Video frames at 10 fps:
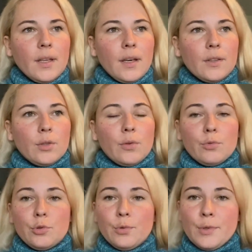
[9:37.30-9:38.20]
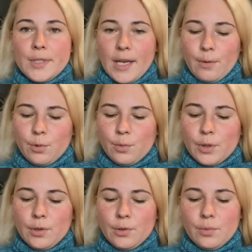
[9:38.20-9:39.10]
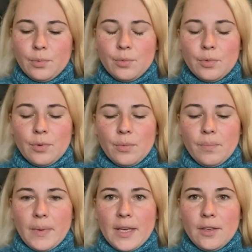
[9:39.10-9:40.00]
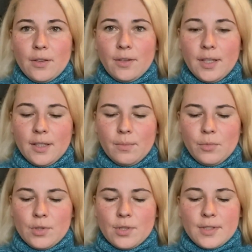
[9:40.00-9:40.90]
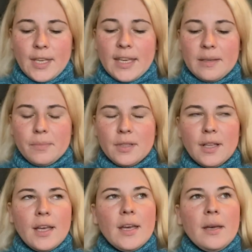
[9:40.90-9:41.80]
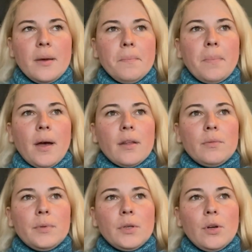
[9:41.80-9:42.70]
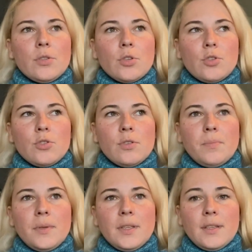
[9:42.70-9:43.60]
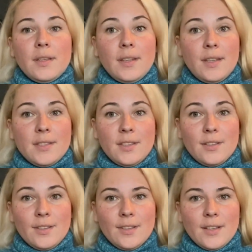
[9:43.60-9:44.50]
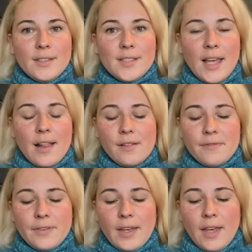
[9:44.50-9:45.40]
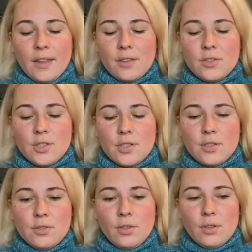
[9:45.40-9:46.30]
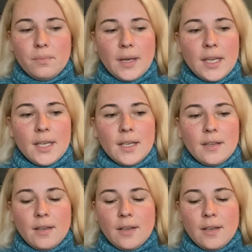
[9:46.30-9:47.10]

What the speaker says: I don't know, rules how you want to make your knitting more sustainable, but we also should be easy on ourselves and just don't make